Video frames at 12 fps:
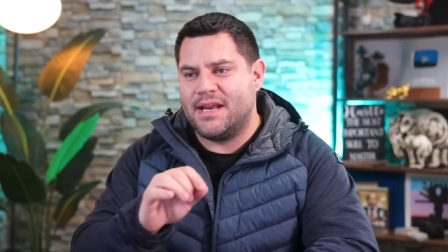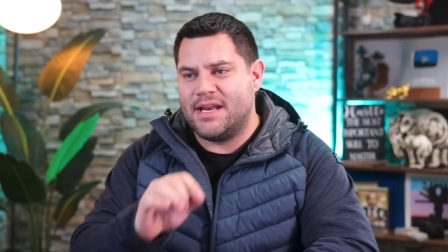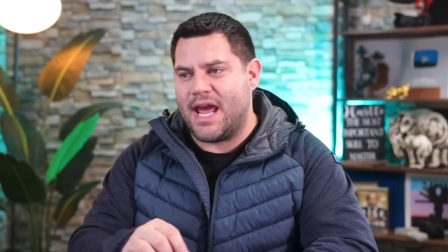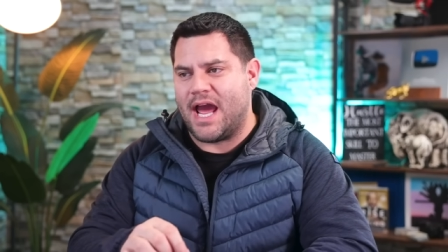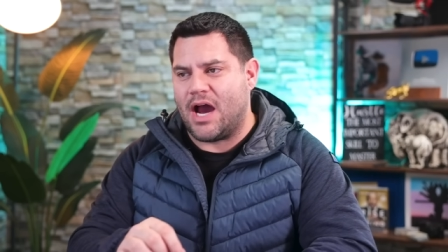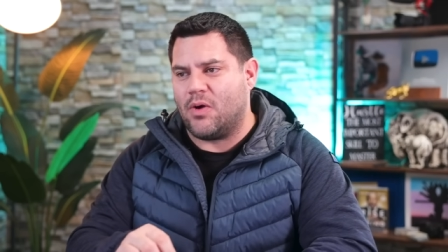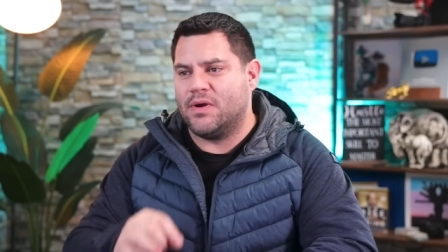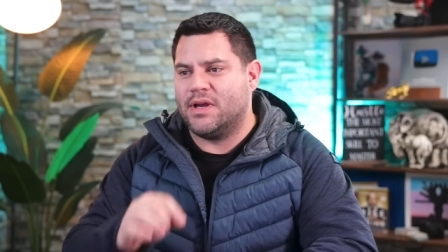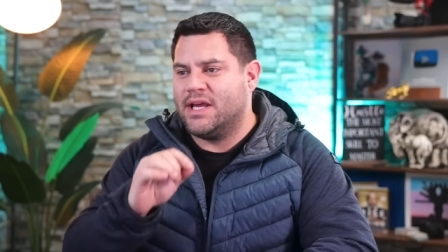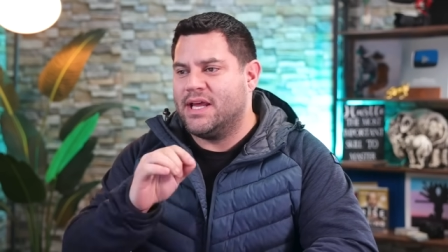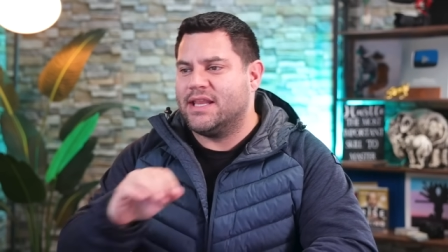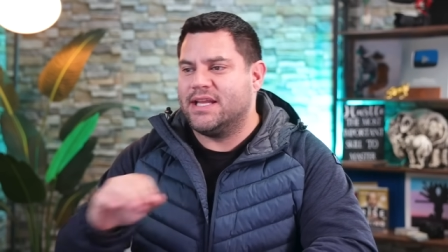Now,
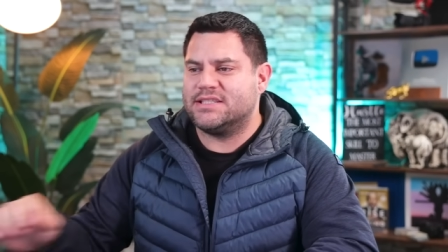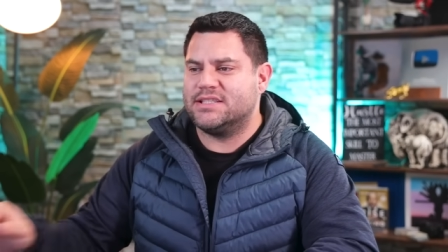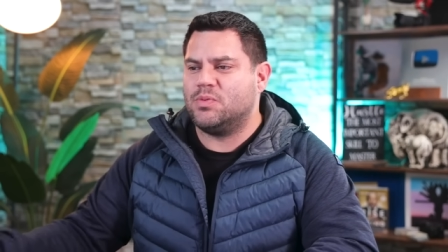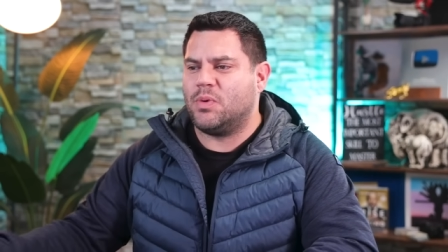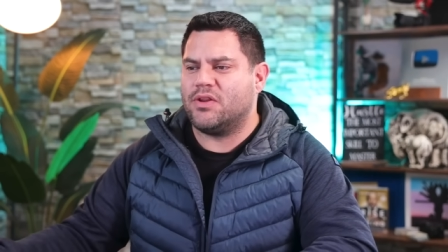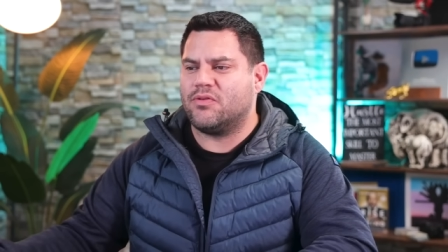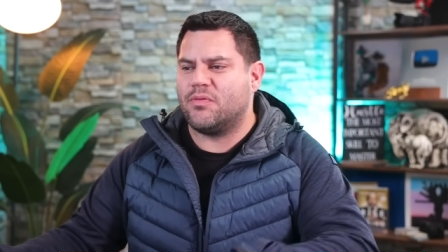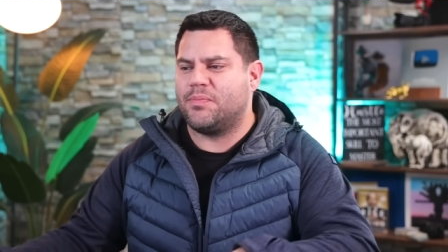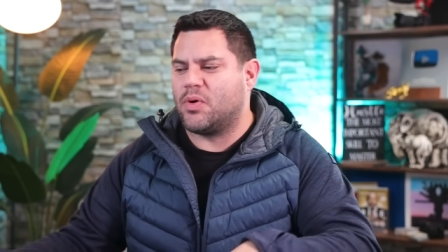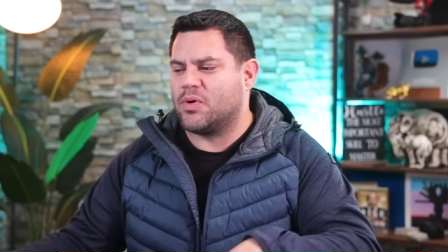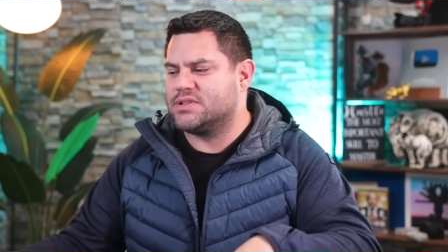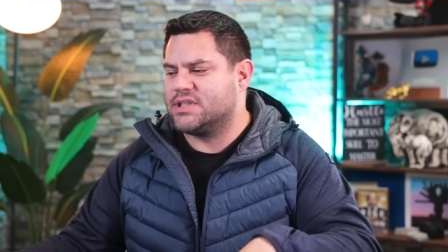this is one of the
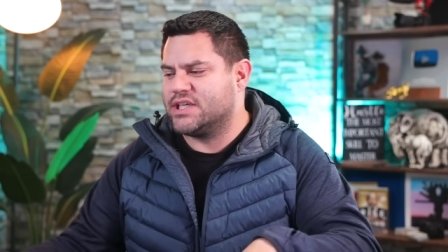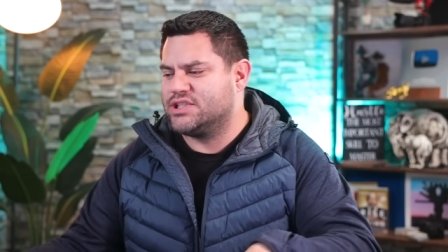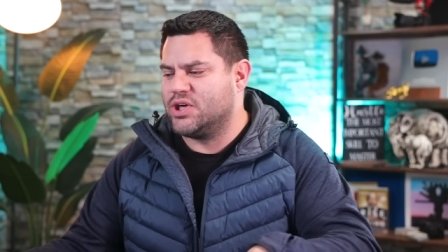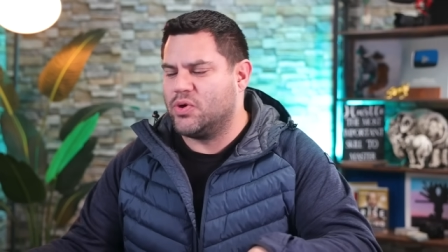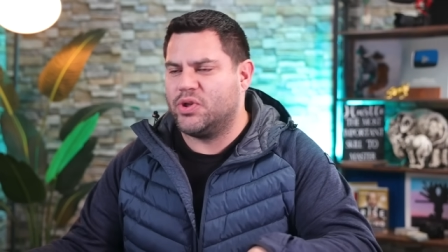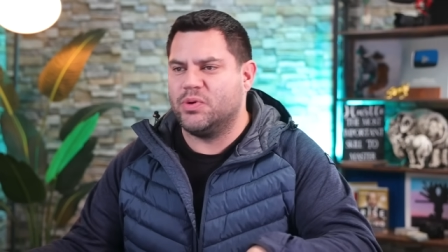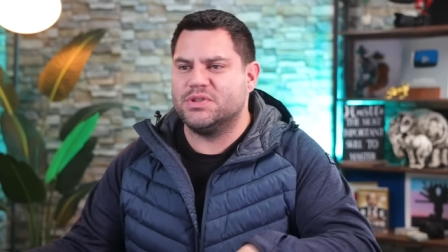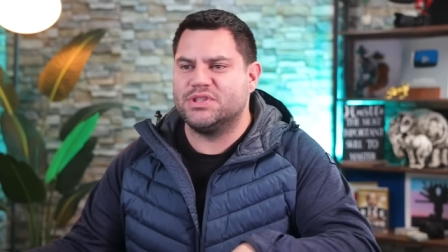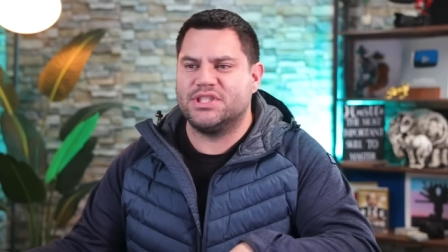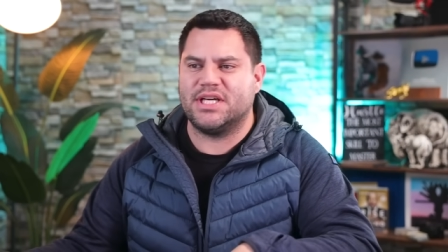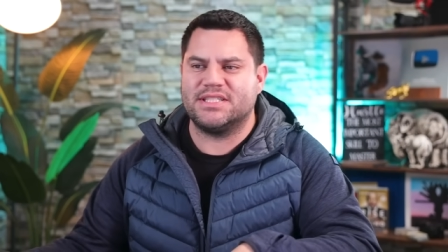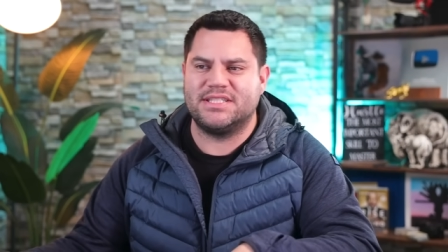reports I showed you
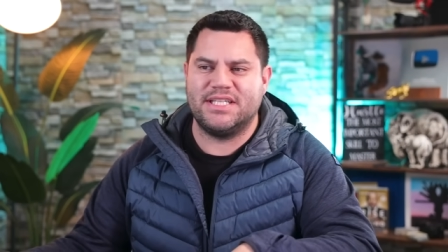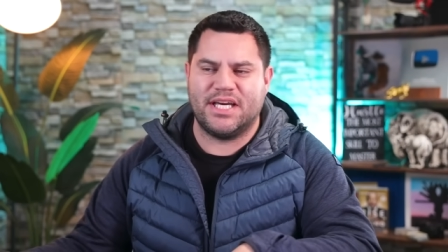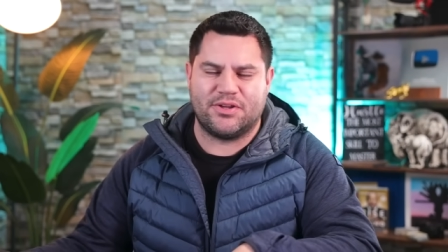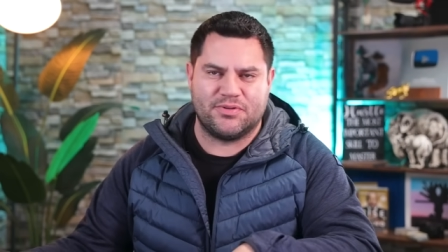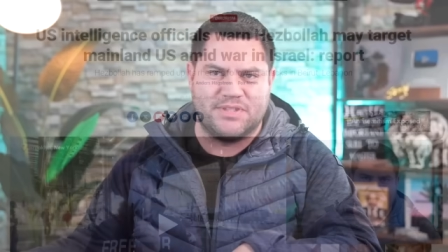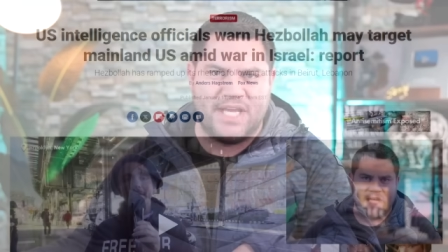just the other